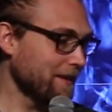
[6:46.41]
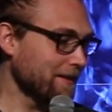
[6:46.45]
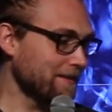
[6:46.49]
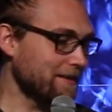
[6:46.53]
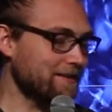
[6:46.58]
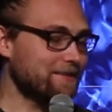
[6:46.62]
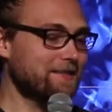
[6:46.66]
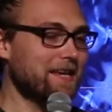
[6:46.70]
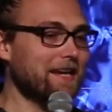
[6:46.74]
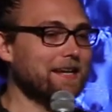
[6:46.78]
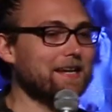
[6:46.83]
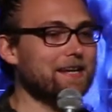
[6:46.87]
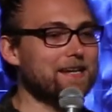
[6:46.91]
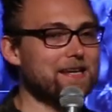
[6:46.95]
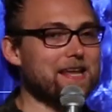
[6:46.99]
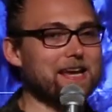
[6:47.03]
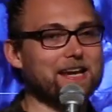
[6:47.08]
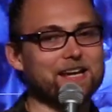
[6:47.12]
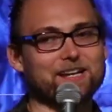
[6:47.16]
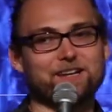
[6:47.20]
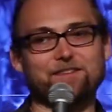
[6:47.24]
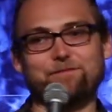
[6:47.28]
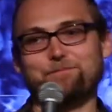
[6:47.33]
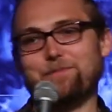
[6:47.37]
The second
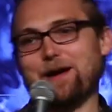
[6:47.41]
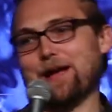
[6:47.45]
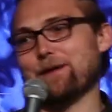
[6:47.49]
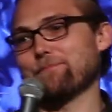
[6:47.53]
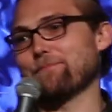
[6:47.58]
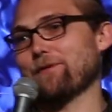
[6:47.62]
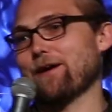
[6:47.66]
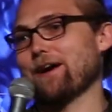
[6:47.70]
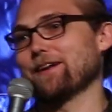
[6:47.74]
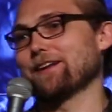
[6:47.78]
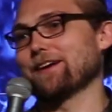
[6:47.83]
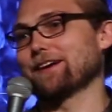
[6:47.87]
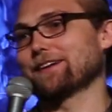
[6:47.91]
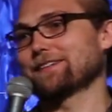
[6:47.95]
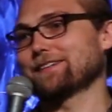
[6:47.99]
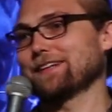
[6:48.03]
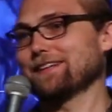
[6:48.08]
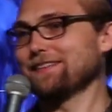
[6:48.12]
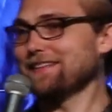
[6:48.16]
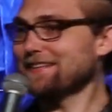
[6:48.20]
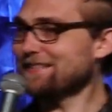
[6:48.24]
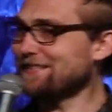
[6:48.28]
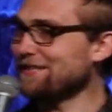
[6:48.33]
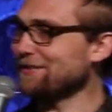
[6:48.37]
negative byproduct,
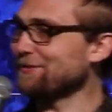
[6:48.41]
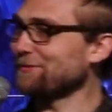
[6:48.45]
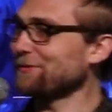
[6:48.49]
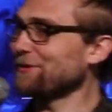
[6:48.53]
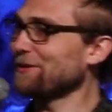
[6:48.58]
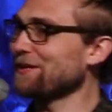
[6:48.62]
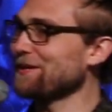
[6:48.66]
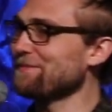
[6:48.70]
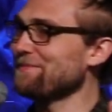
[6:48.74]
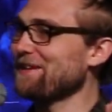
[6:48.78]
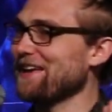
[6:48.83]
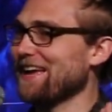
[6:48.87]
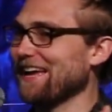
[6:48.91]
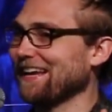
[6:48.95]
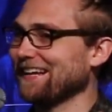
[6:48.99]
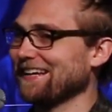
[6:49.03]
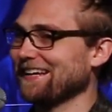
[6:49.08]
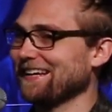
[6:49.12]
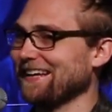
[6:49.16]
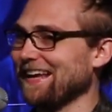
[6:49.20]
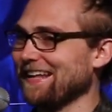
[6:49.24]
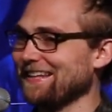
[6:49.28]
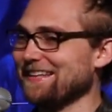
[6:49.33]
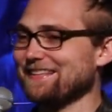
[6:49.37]
and this is really
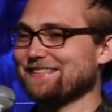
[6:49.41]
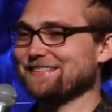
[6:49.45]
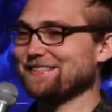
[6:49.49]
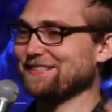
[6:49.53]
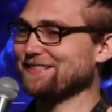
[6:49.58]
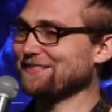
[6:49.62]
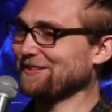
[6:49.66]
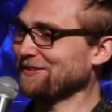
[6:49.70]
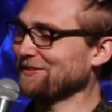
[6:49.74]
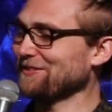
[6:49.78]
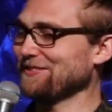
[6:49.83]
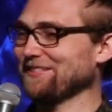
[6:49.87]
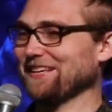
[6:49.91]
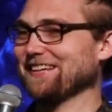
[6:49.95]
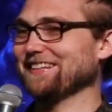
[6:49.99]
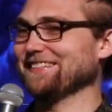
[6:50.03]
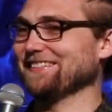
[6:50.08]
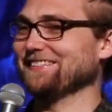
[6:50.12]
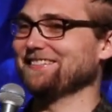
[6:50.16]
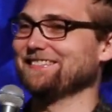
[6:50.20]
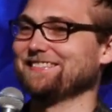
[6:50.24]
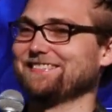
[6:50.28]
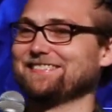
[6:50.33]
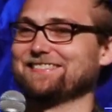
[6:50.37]
big, and this is so
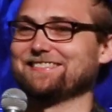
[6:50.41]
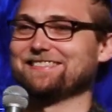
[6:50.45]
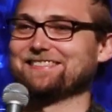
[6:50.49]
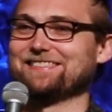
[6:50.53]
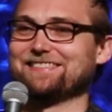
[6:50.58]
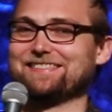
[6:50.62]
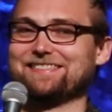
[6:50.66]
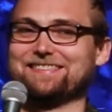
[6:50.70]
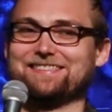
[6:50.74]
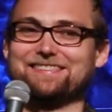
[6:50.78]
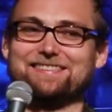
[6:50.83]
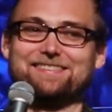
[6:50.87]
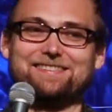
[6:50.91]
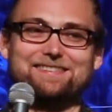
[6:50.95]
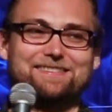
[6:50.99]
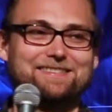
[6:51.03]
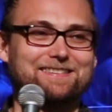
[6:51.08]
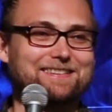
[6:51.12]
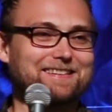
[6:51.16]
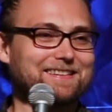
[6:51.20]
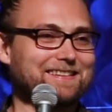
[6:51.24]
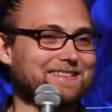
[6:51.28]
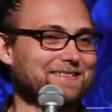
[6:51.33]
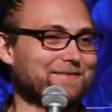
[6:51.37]
subtle.
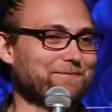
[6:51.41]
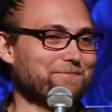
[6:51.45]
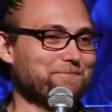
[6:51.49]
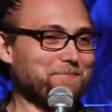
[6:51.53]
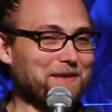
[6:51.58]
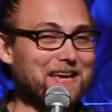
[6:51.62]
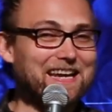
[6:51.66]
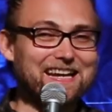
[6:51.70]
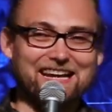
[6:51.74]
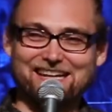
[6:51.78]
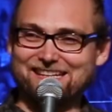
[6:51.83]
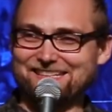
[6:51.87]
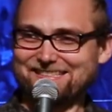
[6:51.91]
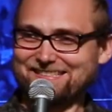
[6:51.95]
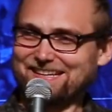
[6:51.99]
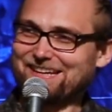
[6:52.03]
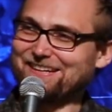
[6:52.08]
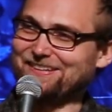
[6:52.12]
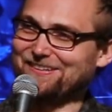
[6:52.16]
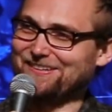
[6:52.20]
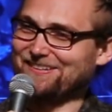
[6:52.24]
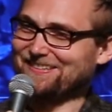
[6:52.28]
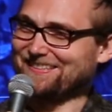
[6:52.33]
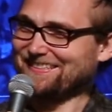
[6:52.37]
Big and
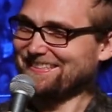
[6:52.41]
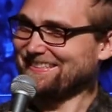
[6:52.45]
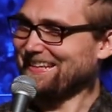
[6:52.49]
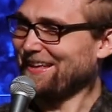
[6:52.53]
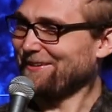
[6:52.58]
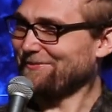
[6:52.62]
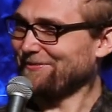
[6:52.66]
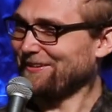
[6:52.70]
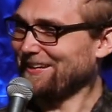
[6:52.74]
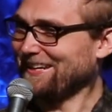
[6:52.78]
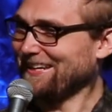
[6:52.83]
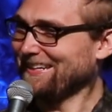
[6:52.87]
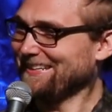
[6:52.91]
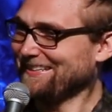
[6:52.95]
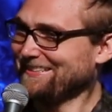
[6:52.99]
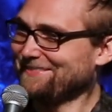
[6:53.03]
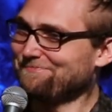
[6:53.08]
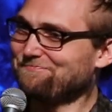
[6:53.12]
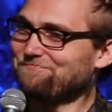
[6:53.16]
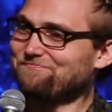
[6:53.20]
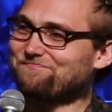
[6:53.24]
subtle, isn't that funny?